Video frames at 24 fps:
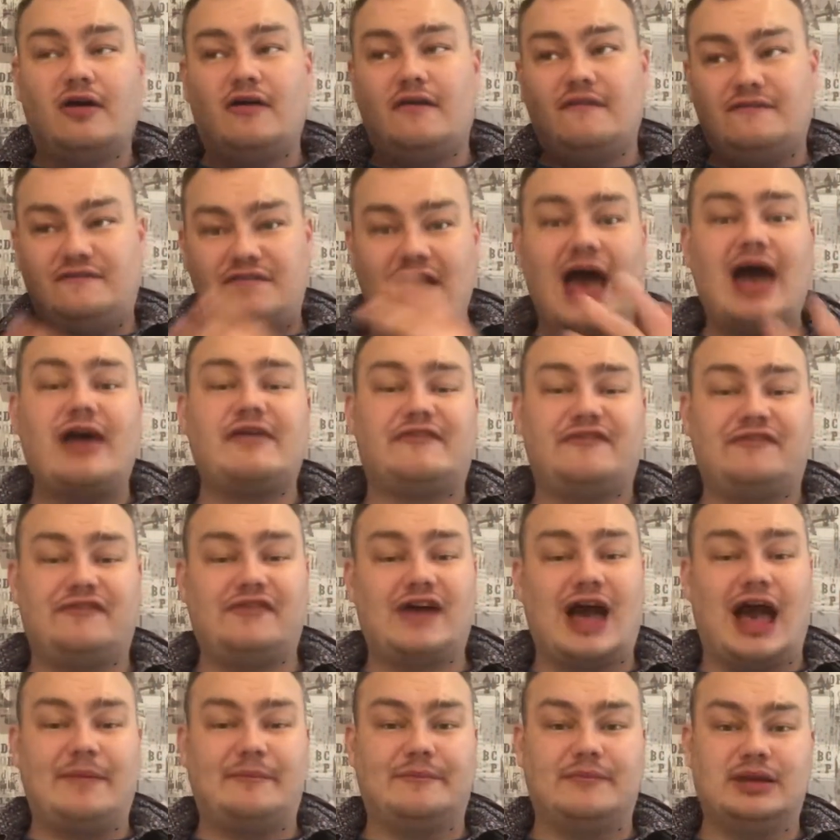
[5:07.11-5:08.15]
their
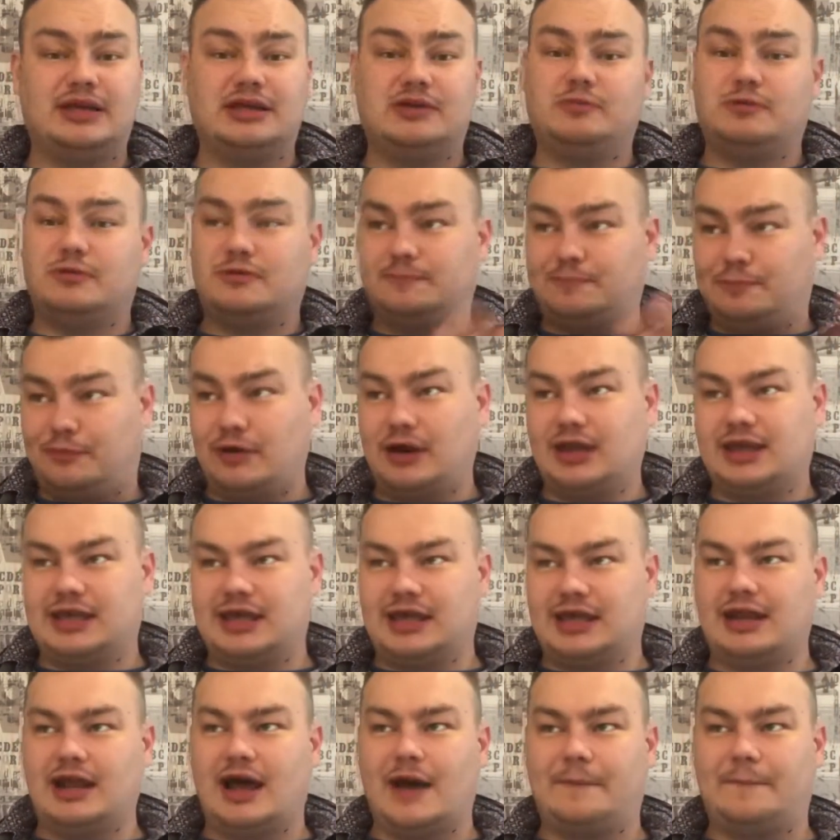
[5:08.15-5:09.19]
family was breaking
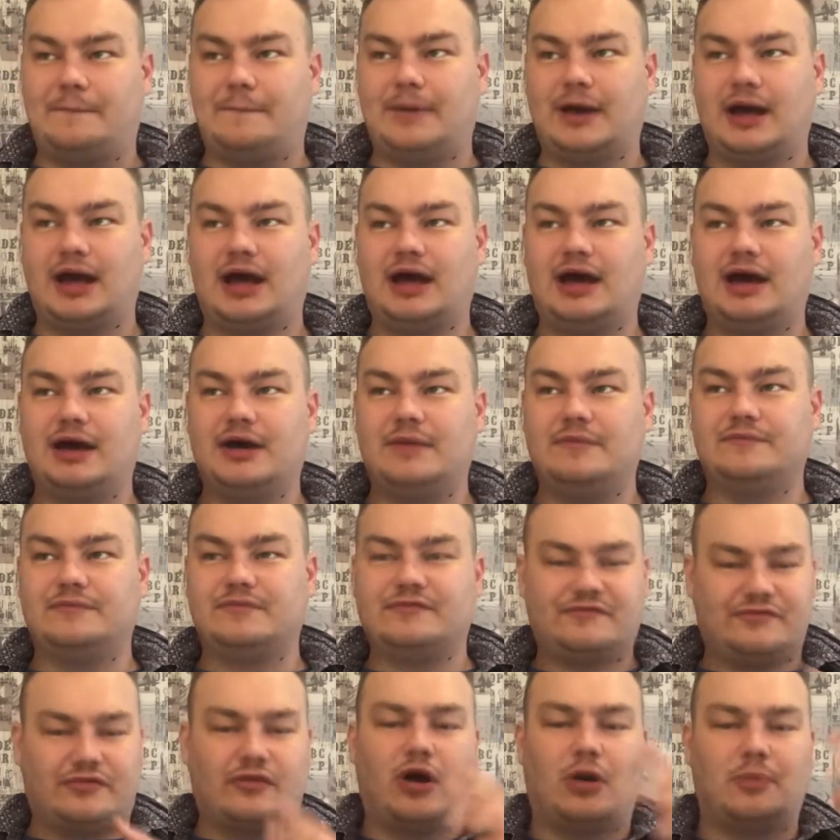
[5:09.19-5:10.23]
up
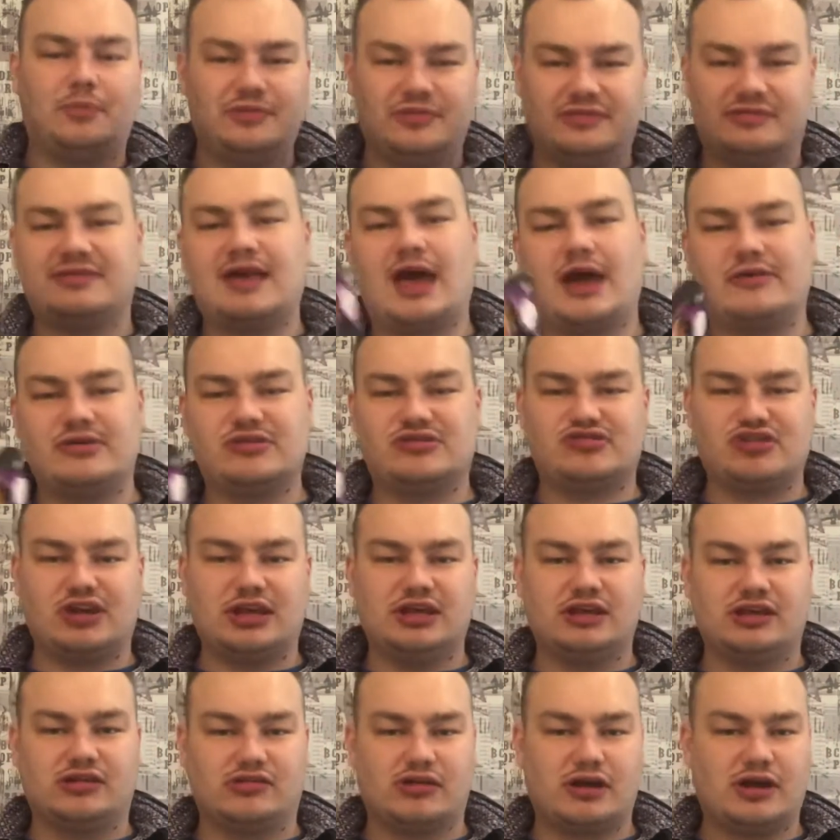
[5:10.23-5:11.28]
from the Sarah Jane
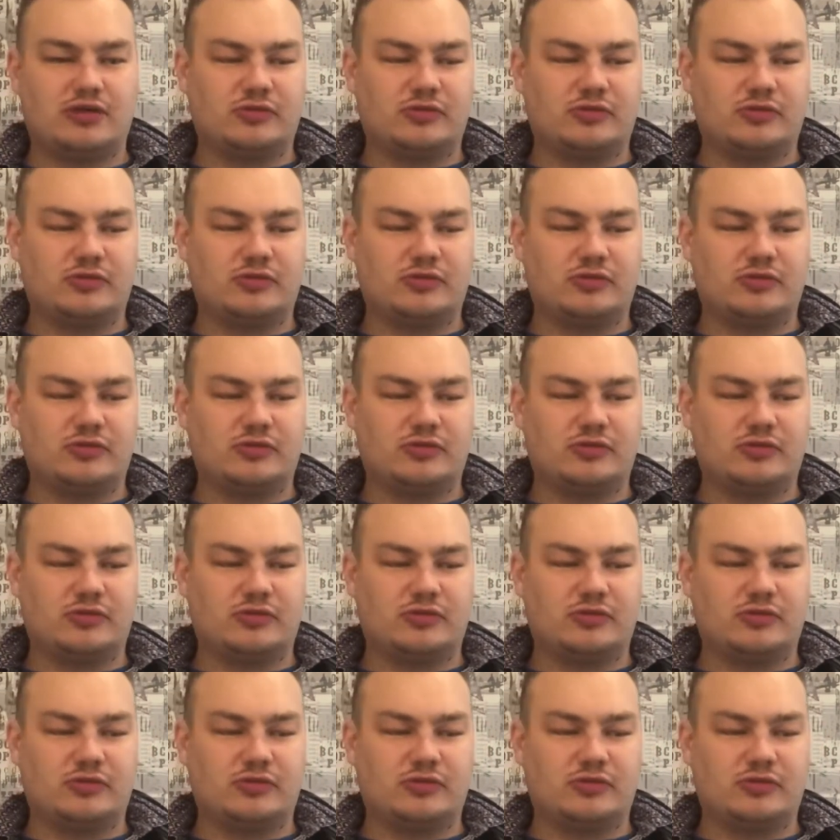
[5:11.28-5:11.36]
crew.